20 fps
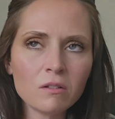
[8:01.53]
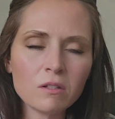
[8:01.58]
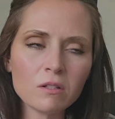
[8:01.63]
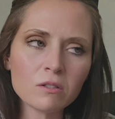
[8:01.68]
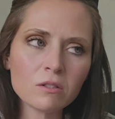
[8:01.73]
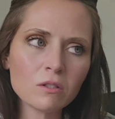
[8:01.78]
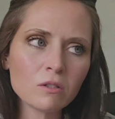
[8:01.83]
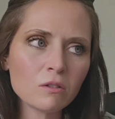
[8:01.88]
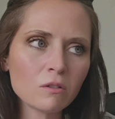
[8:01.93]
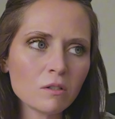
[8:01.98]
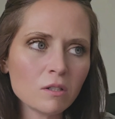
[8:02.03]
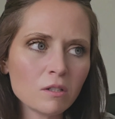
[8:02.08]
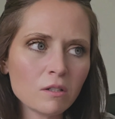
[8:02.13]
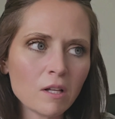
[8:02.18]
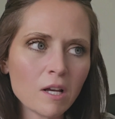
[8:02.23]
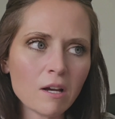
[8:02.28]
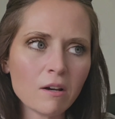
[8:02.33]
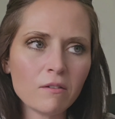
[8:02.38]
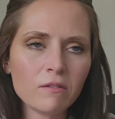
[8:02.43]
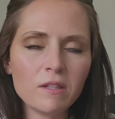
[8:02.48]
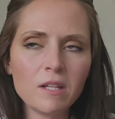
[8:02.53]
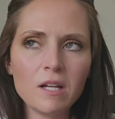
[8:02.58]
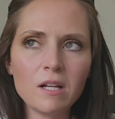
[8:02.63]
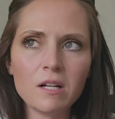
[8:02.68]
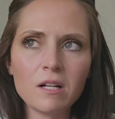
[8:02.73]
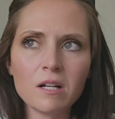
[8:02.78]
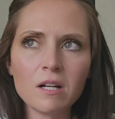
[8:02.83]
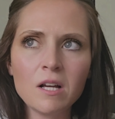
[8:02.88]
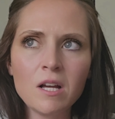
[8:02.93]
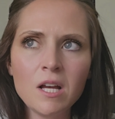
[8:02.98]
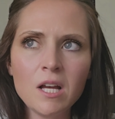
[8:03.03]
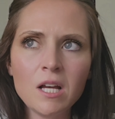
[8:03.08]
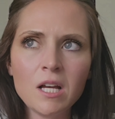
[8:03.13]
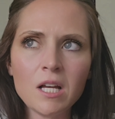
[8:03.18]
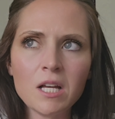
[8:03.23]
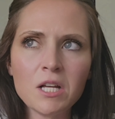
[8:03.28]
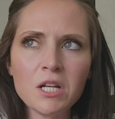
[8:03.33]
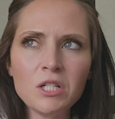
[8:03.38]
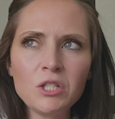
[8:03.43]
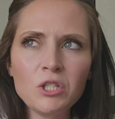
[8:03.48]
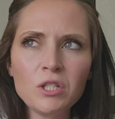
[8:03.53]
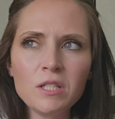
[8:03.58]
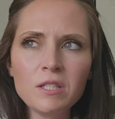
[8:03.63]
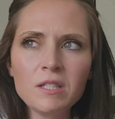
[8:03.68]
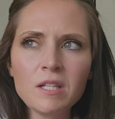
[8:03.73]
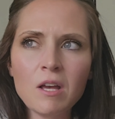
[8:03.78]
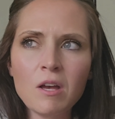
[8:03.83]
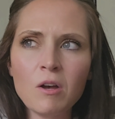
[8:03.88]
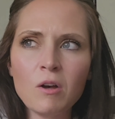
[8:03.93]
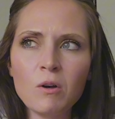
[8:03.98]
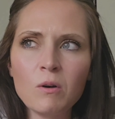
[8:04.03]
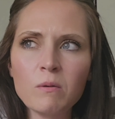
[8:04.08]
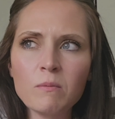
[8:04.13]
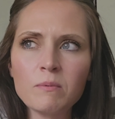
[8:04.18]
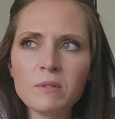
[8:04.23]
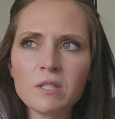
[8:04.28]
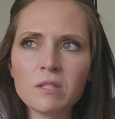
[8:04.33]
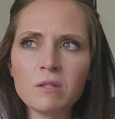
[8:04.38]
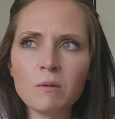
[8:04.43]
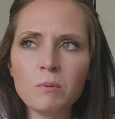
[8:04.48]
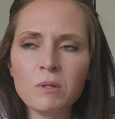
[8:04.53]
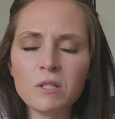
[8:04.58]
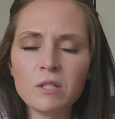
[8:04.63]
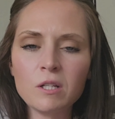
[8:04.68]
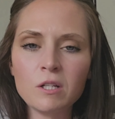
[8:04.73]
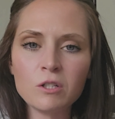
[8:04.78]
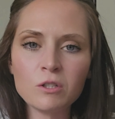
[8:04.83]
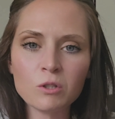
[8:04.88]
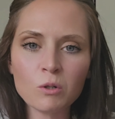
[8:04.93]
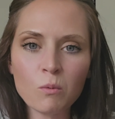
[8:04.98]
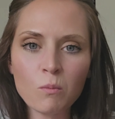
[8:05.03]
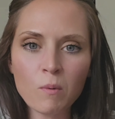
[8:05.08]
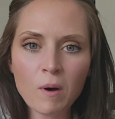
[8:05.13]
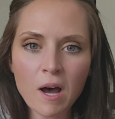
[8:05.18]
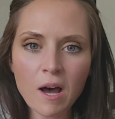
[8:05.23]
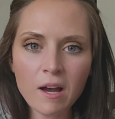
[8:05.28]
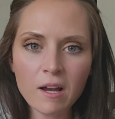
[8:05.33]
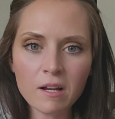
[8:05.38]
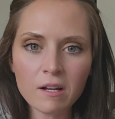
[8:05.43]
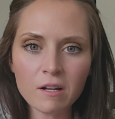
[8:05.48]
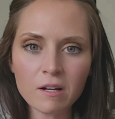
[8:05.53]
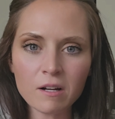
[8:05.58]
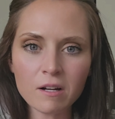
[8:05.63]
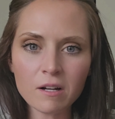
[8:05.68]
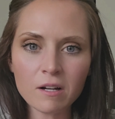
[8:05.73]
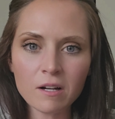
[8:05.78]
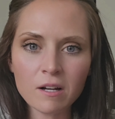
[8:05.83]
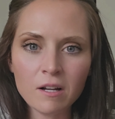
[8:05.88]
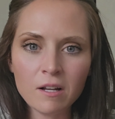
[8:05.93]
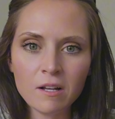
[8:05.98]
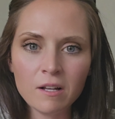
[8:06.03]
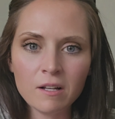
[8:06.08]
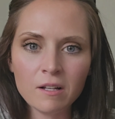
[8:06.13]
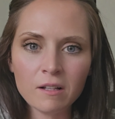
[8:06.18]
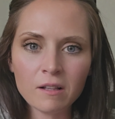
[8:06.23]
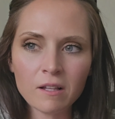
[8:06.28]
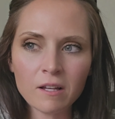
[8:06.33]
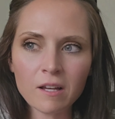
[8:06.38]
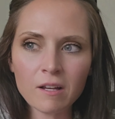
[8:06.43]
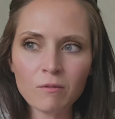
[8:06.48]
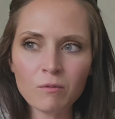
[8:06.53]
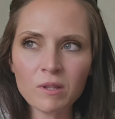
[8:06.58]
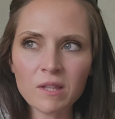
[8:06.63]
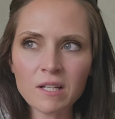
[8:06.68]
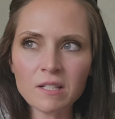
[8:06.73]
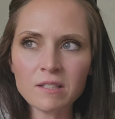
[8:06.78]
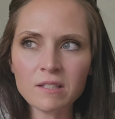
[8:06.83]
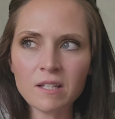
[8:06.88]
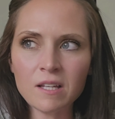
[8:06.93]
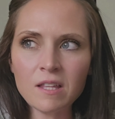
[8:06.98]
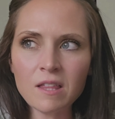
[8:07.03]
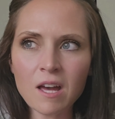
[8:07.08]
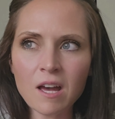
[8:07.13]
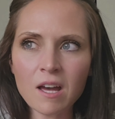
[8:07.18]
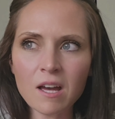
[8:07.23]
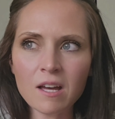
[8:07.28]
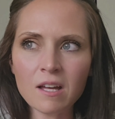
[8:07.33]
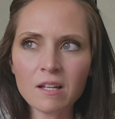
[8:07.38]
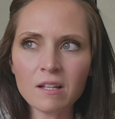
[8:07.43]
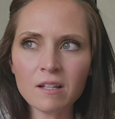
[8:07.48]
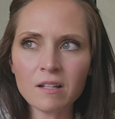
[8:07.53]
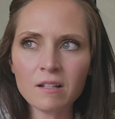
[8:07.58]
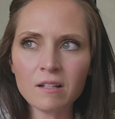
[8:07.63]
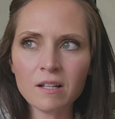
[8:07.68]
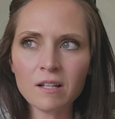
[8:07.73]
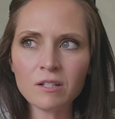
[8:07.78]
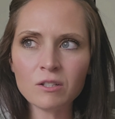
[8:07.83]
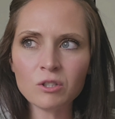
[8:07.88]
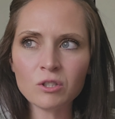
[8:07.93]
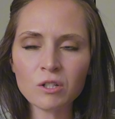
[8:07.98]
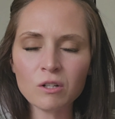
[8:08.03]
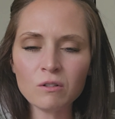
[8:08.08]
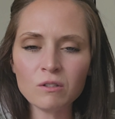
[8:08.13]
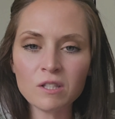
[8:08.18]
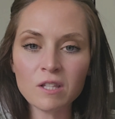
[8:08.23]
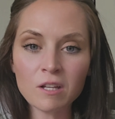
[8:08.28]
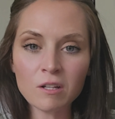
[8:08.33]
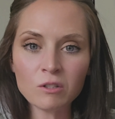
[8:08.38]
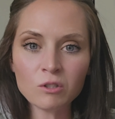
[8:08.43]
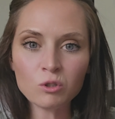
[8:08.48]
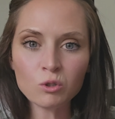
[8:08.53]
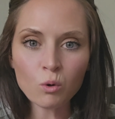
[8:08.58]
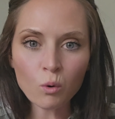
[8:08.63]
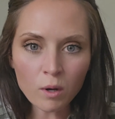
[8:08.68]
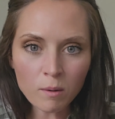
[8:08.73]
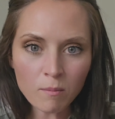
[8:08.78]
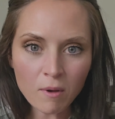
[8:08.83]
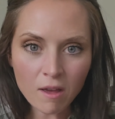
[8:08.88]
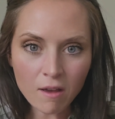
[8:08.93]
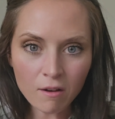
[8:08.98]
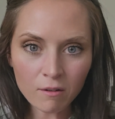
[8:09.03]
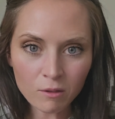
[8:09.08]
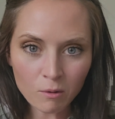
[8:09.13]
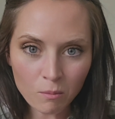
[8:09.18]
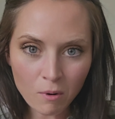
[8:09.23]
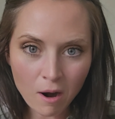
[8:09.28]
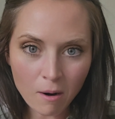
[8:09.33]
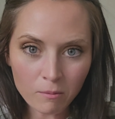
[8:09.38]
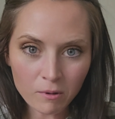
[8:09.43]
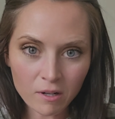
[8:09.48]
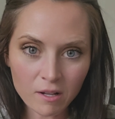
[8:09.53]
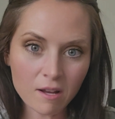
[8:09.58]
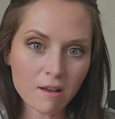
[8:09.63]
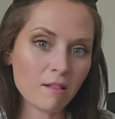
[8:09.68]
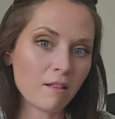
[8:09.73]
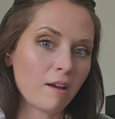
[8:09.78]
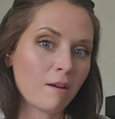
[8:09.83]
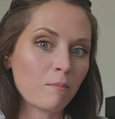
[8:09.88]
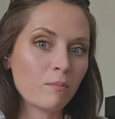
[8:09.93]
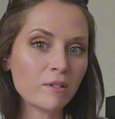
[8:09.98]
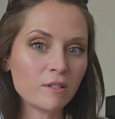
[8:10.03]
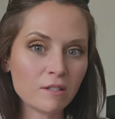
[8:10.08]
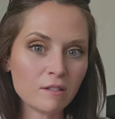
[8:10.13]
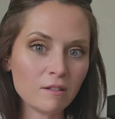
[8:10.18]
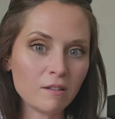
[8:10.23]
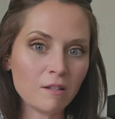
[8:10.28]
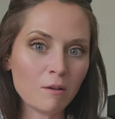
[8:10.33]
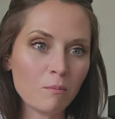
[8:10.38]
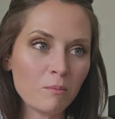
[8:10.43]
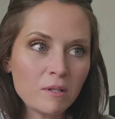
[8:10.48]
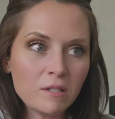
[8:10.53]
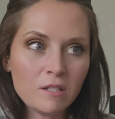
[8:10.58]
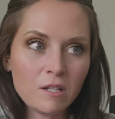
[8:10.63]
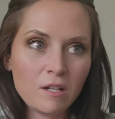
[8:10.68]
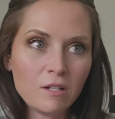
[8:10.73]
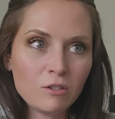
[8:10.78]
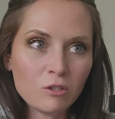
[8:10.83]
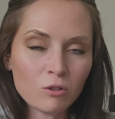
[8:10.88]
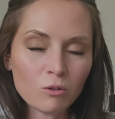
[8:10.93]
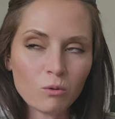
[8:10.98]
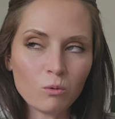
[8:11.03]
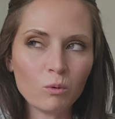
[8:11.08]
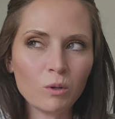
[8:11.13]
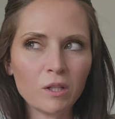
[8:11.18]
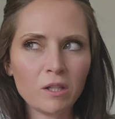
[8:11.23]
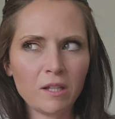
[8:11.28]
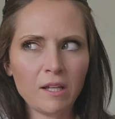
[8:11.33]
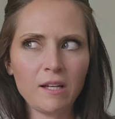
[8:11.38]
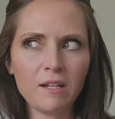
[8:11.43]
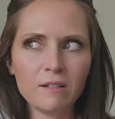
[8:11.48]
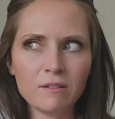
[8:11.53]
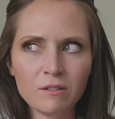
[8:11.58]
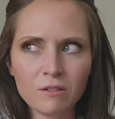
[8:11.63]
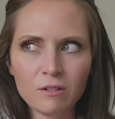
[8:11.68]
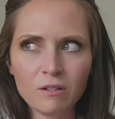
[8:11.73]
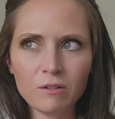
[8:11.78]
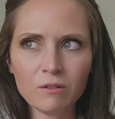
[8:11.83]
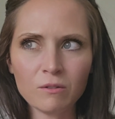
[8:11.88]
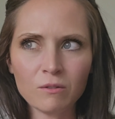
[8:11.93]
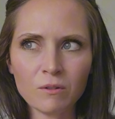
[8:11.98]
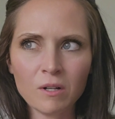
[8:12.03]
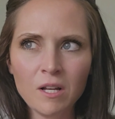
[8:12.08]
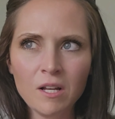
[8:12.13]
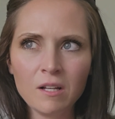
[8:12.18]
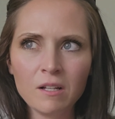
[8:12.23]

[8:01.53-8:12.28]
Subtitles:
There's a grill out there. It just helps the potential buyer, like when they see that, it shows the enjoyment of the property, like the potential, what they can do.